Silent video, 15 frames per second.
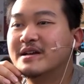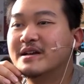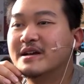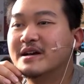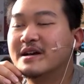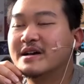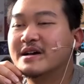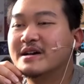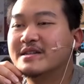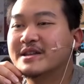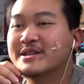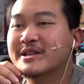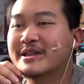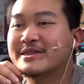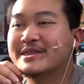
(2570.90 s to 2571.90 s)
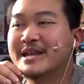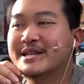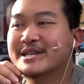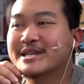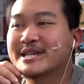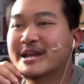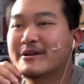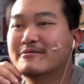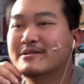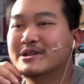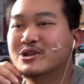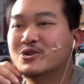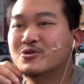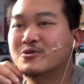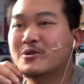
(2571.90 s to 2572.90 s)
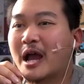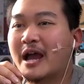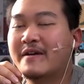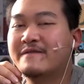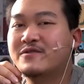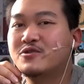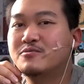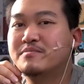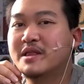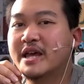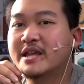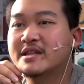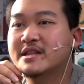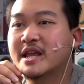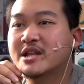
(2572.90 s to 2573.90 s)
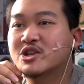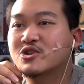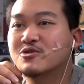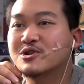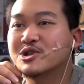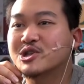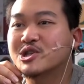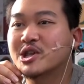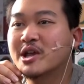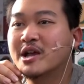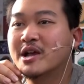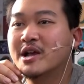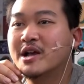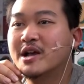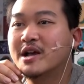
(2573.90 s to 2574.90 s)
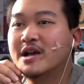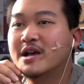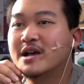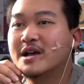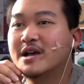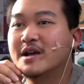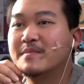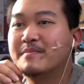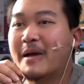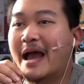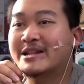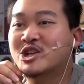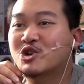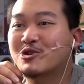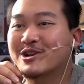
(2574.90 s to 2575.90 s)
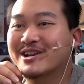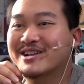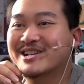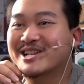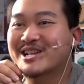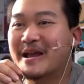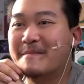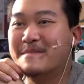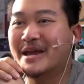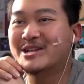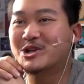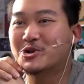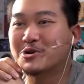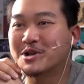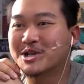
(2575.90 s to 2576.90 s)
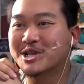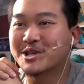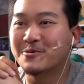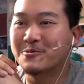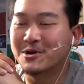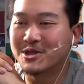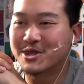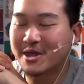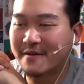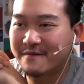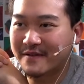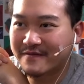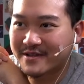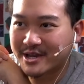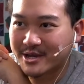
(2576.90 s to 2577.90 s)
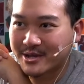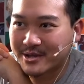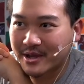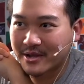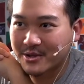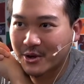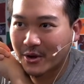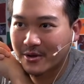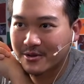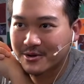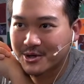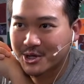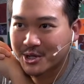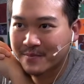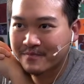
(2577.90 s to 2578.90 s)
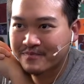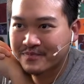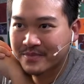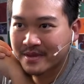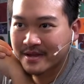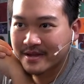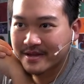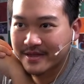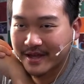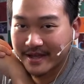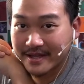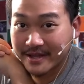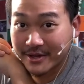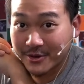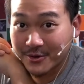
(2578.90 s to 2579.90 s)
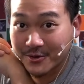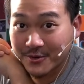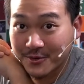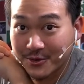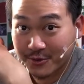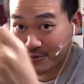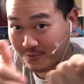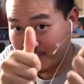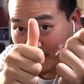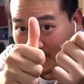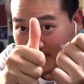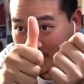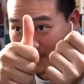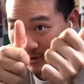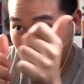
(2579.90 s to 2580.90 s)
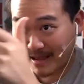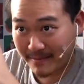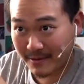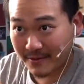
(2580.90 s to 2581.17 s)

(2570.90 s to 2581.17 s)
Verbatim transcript: That's not necessarily true. Have you played Tetris? Patrick's Matrix with $15. Thank you for the Streamlab